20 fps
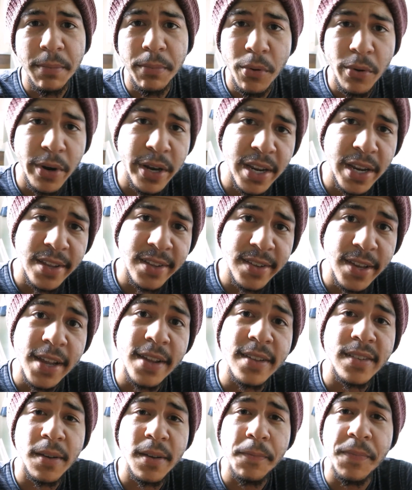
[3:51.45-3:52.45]
Point is,
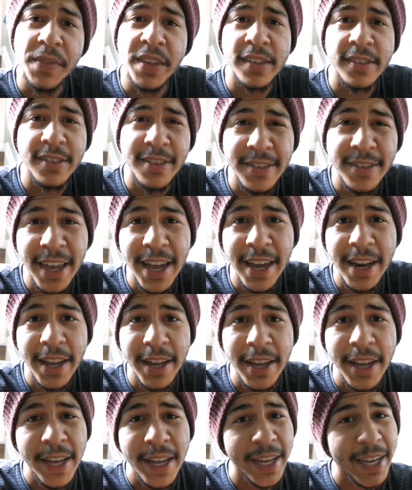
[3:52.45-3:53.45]
something's
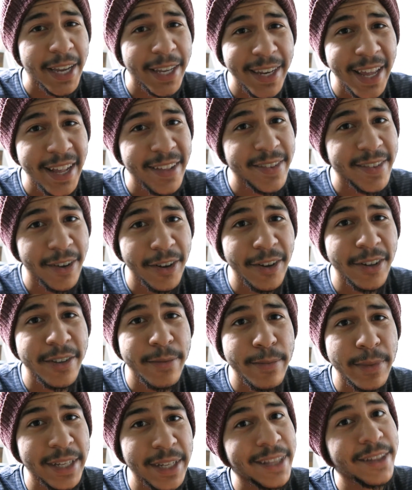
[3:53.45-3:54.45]
deciding, and that's
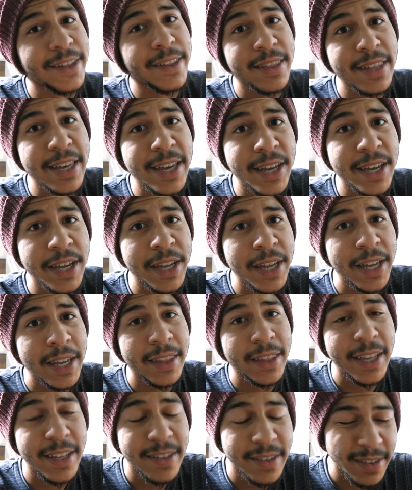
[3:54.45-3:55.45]
ultimately the thing
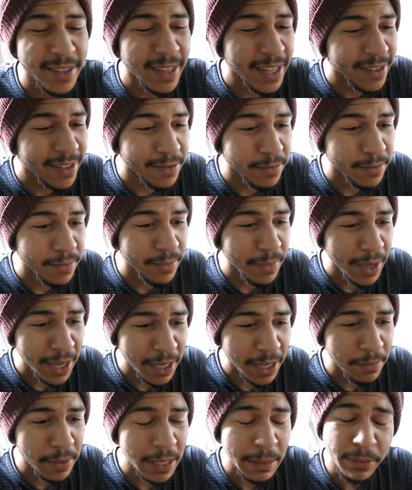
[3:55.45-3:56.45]
that's
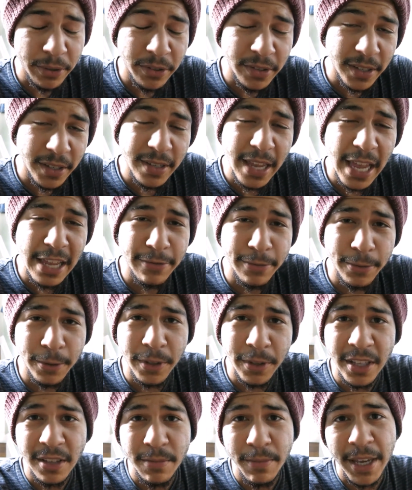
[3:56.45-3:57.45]
making people successful,
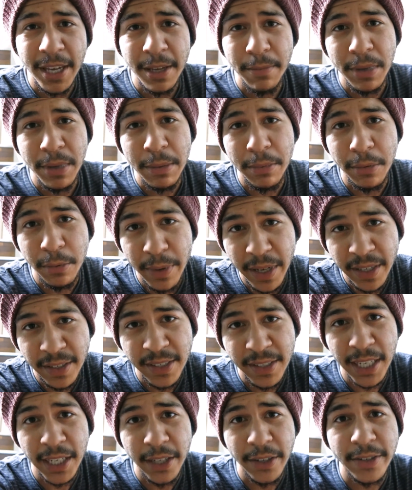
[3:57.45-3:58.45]
that's making people
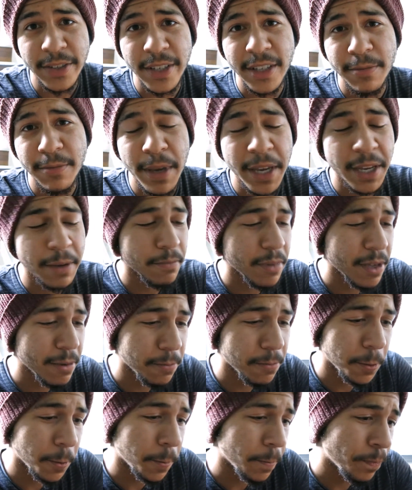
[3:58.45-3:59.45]
bestsellers, that's making
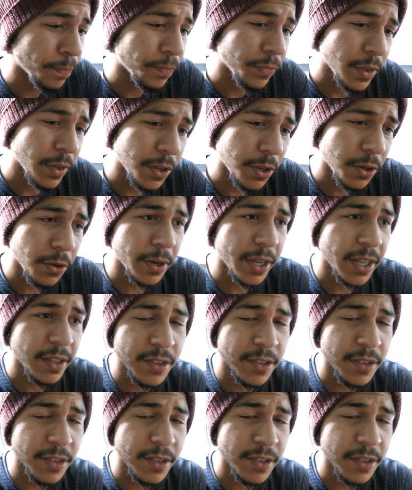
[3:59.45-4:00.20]
people, get